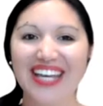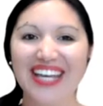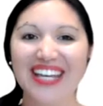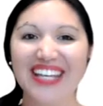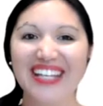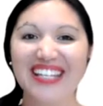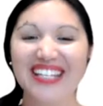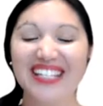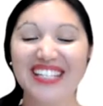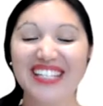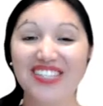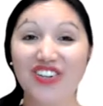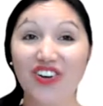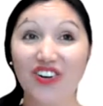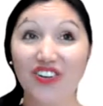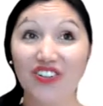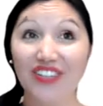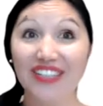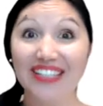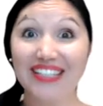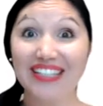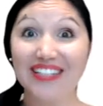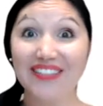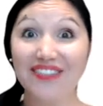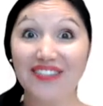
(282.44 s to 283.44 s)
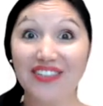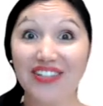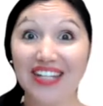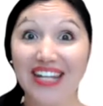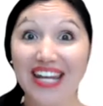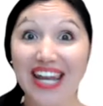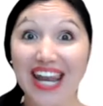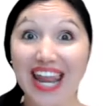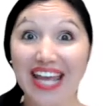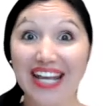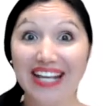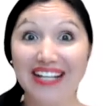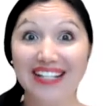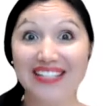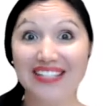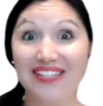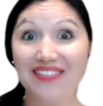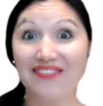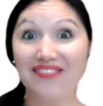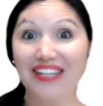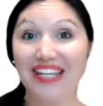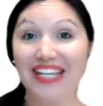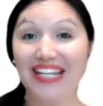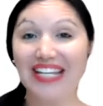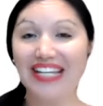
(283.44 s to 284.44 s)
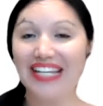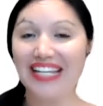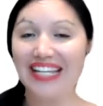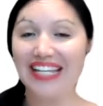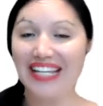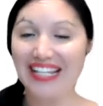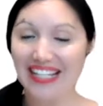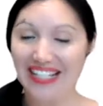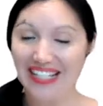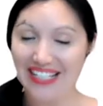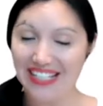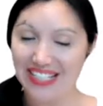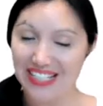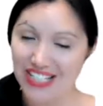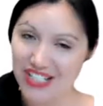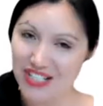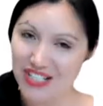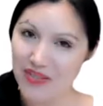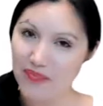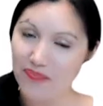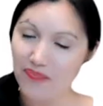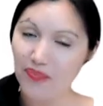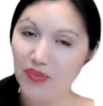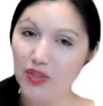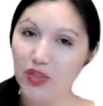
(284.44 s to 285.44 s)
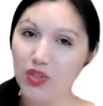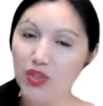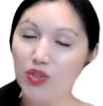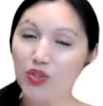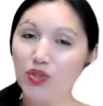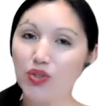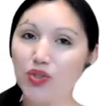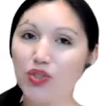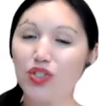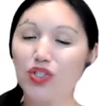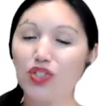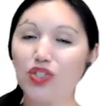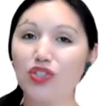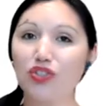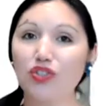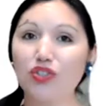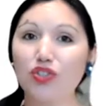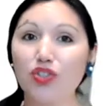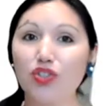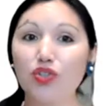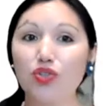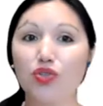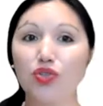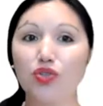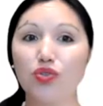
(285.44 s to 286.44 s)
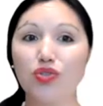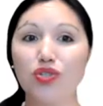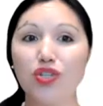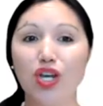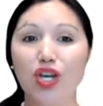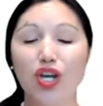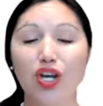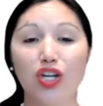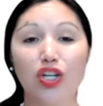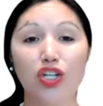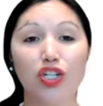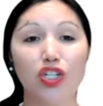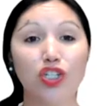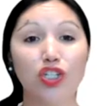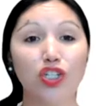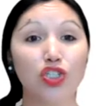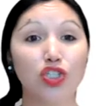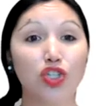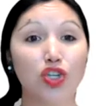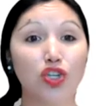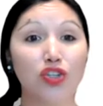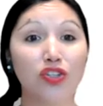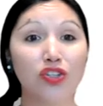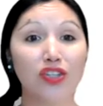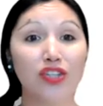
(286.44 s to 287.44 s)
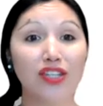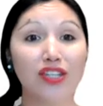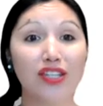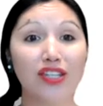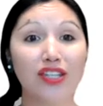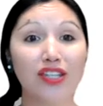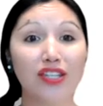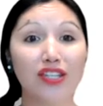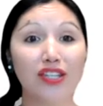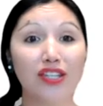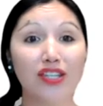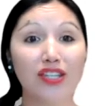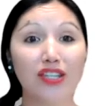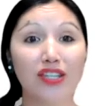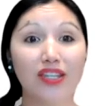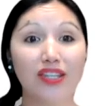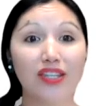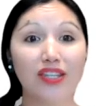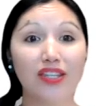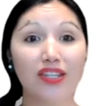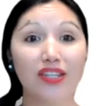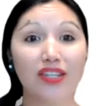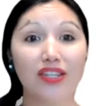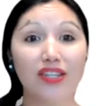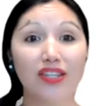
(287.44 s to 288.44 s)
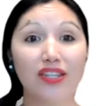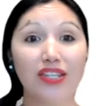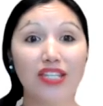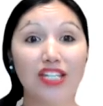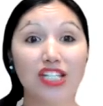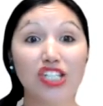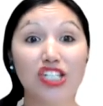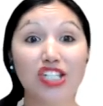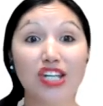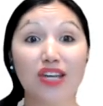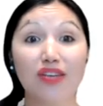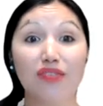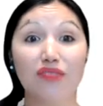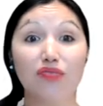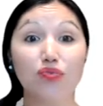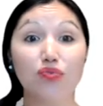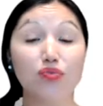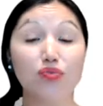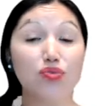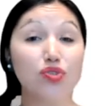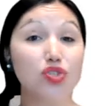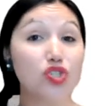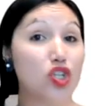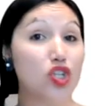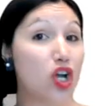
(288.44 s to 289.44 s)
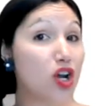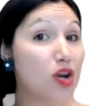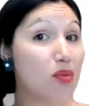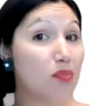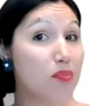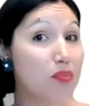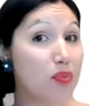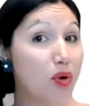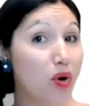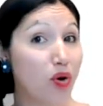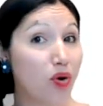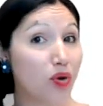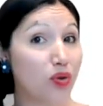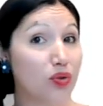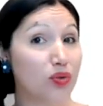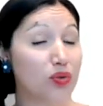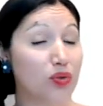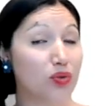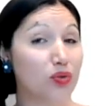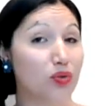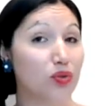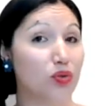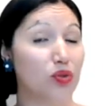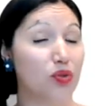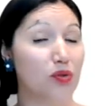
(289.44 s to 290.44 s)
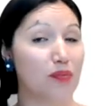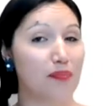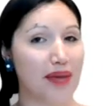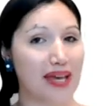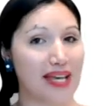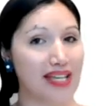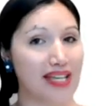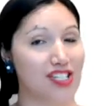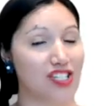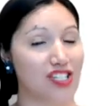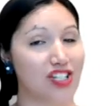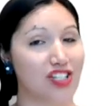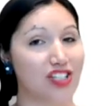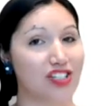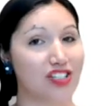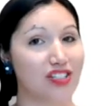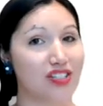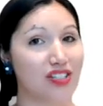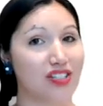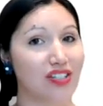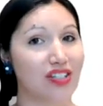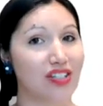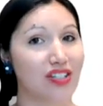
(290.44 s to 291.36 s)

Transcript: is not even a negative in English. You could use j'ai vu seulement une personne.